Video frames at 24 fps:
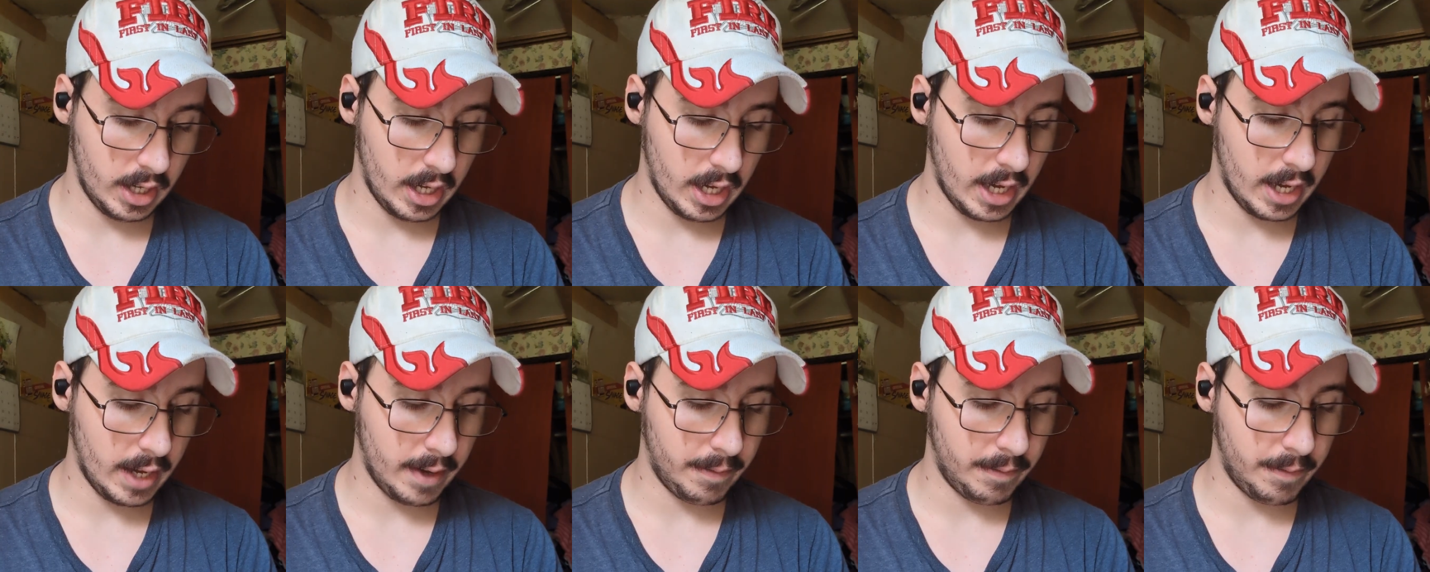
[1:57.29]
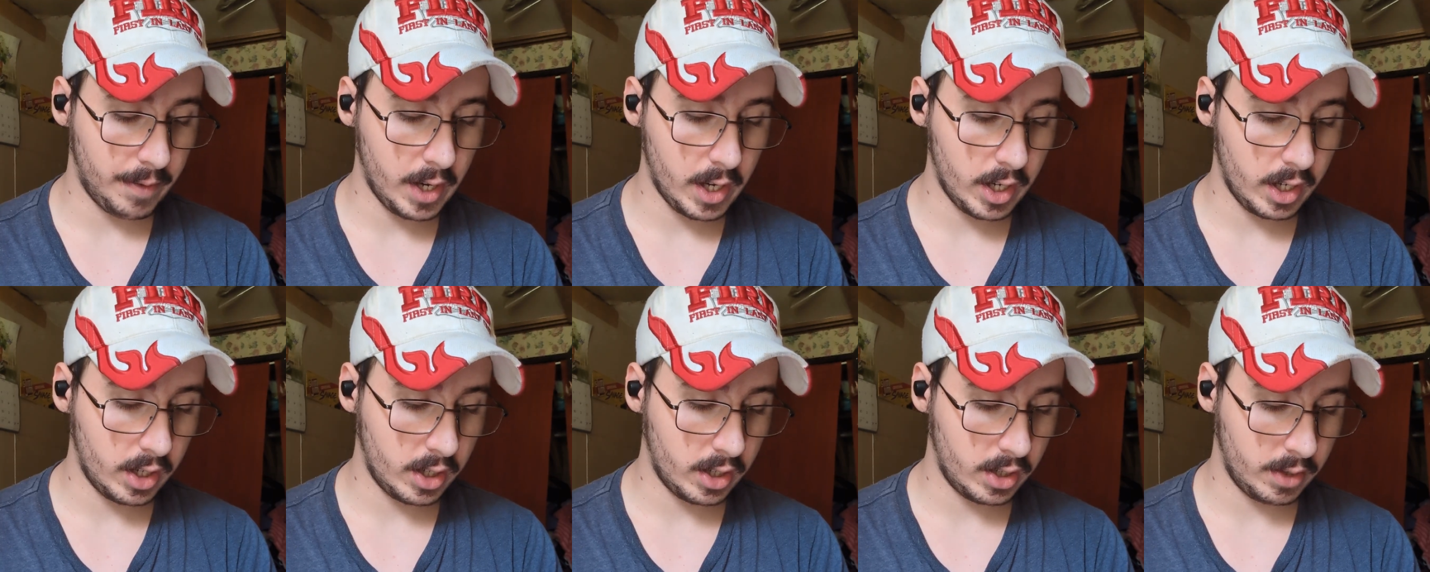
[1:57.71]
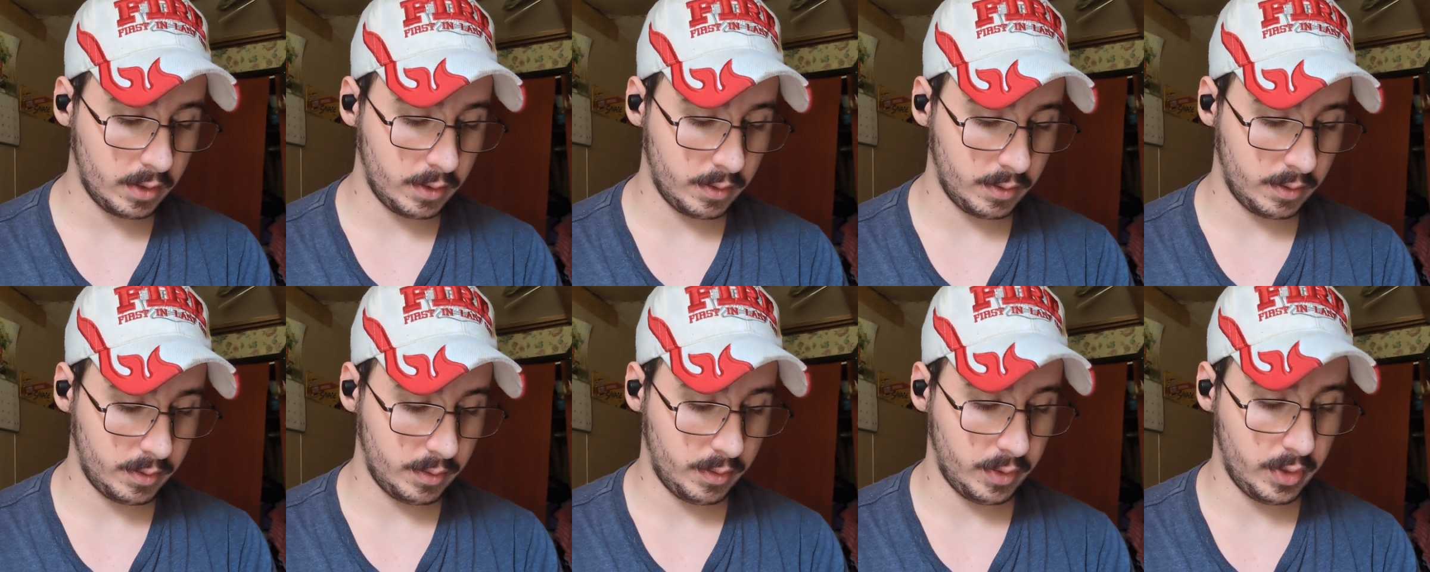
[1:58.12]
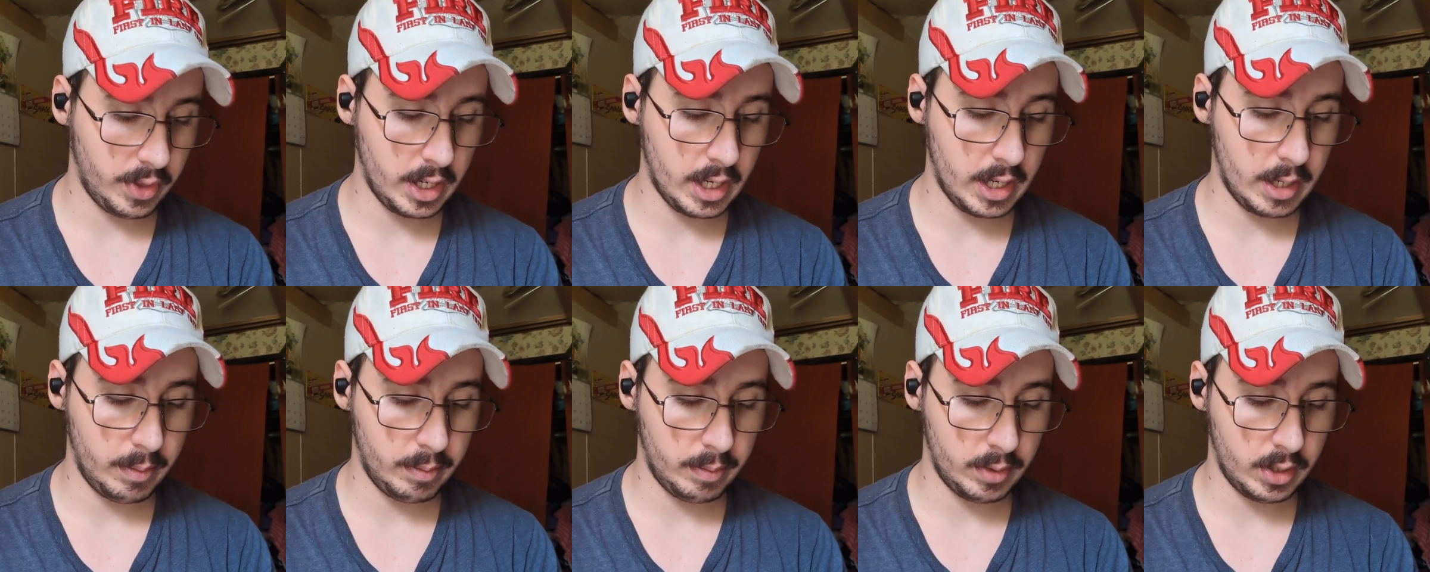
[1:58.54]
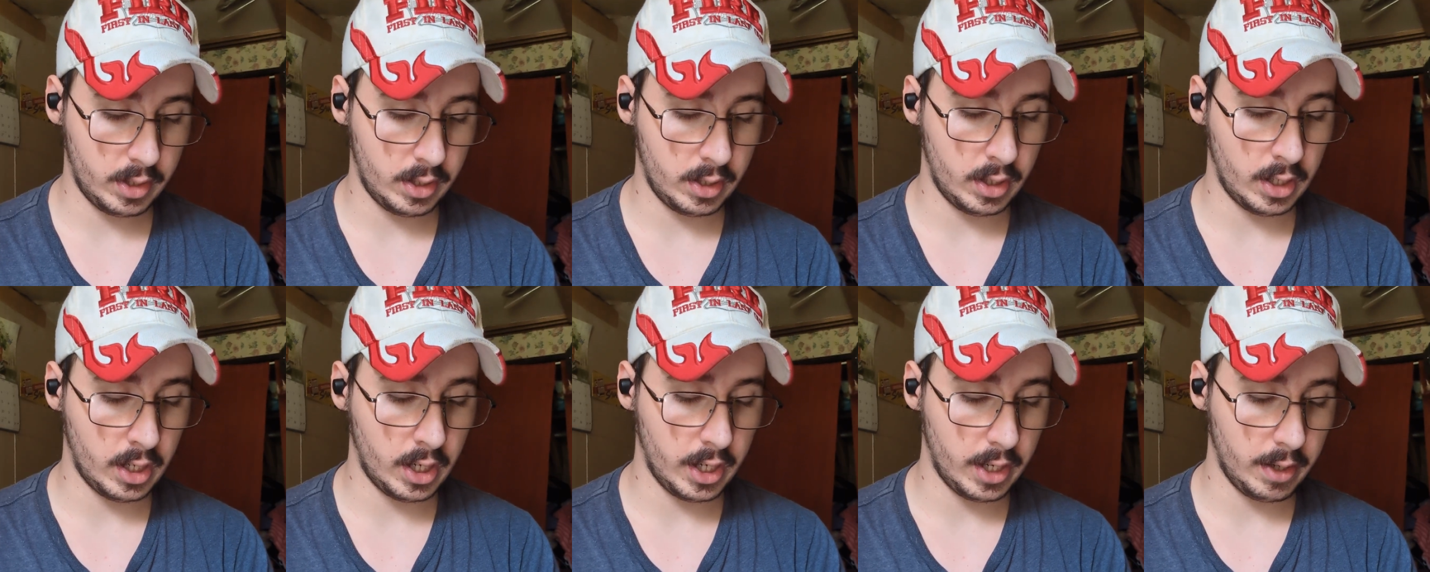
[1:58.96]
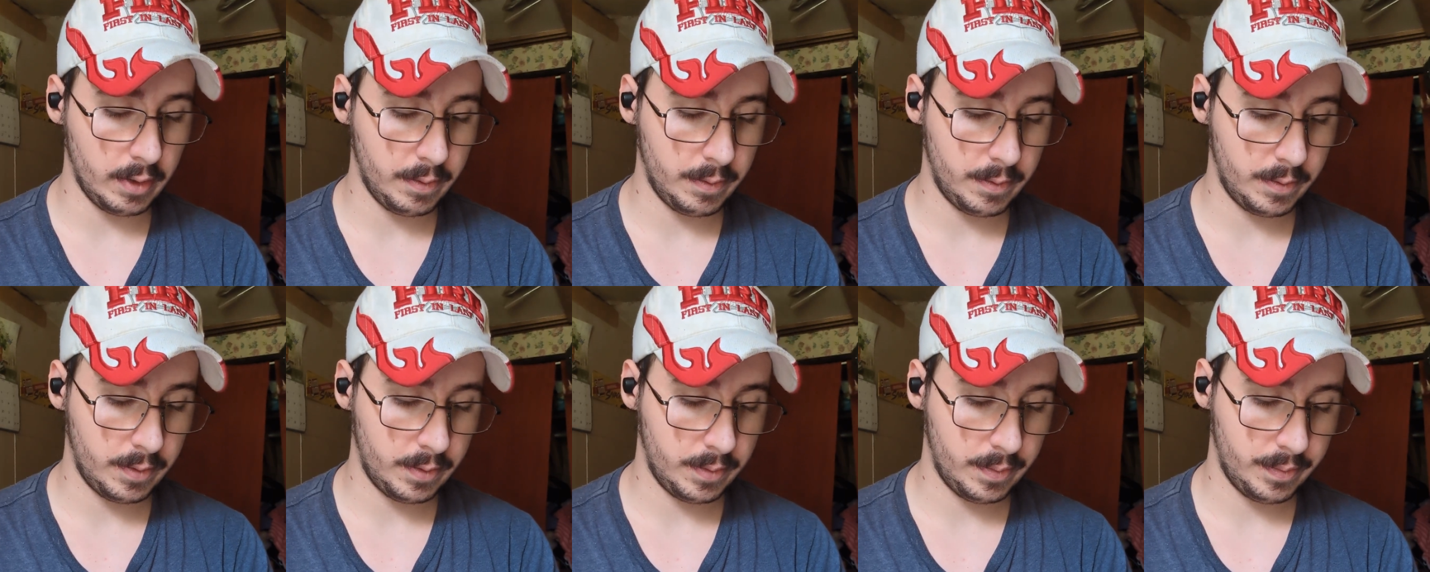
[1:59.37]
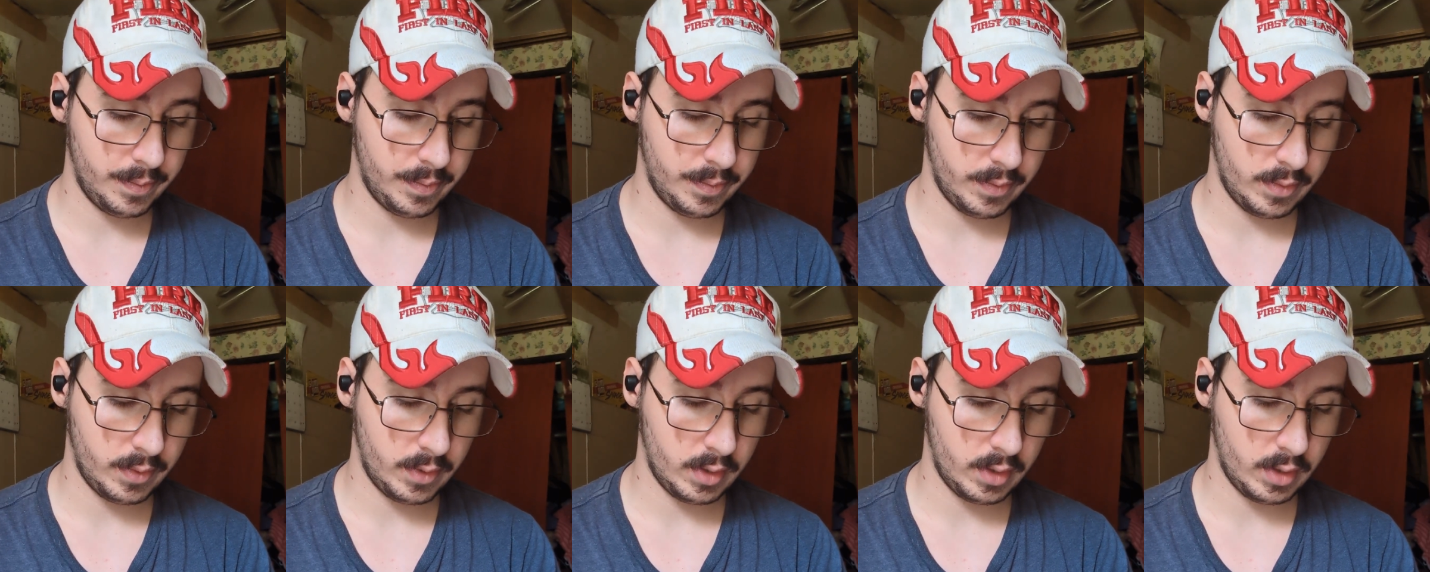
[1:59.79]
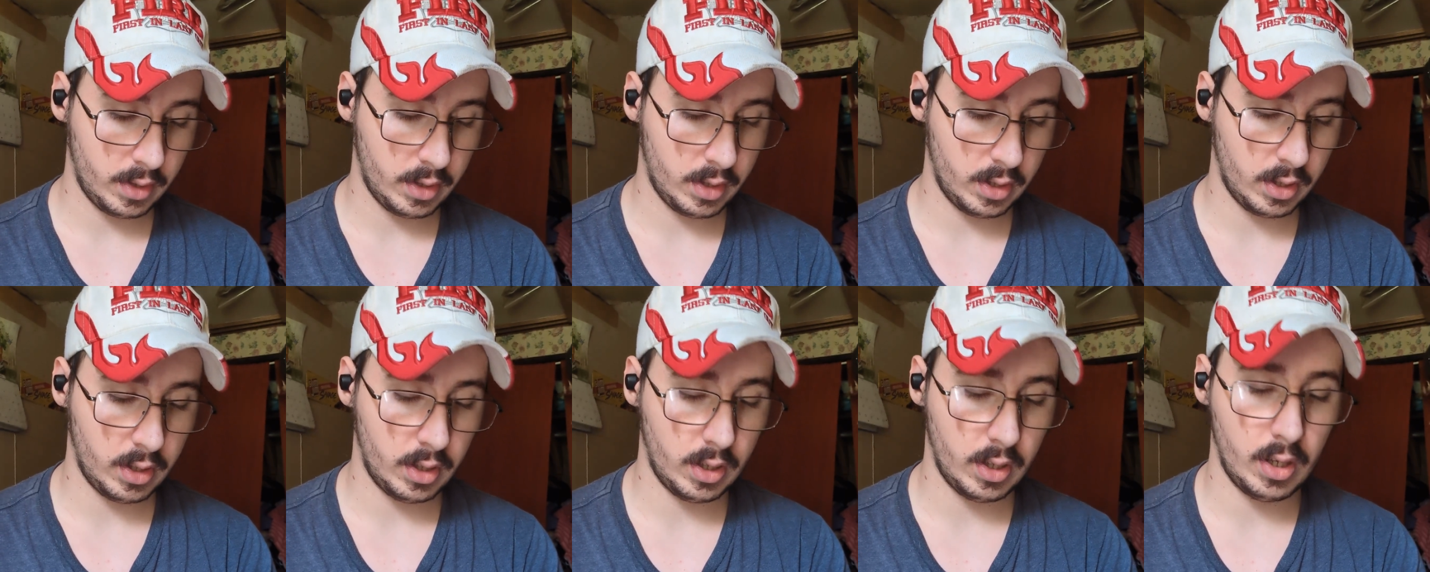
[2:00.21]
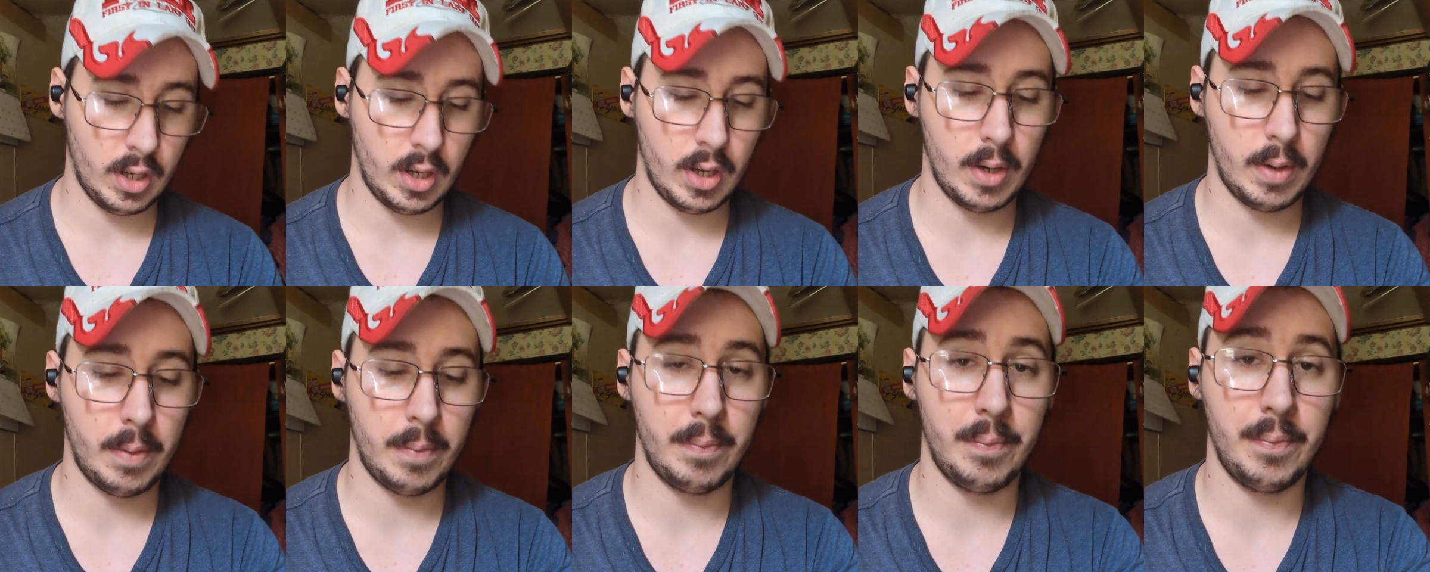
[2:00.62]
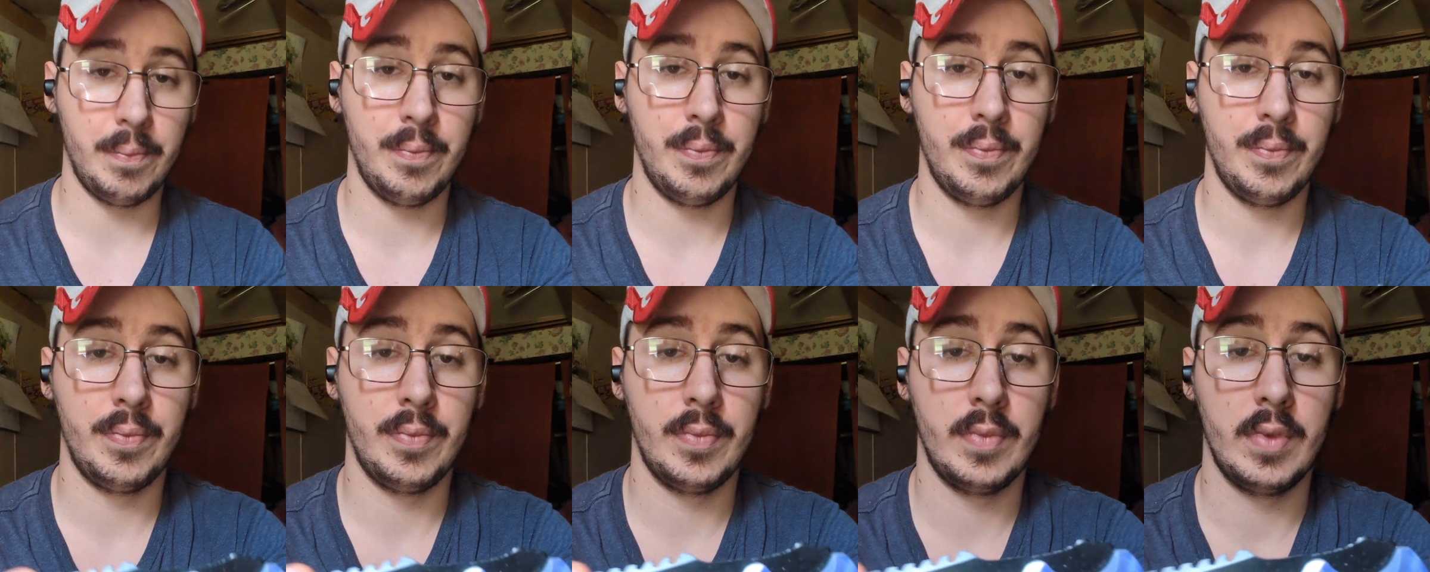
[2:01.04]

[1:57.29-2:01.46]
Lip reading: a fire themed knife. Um,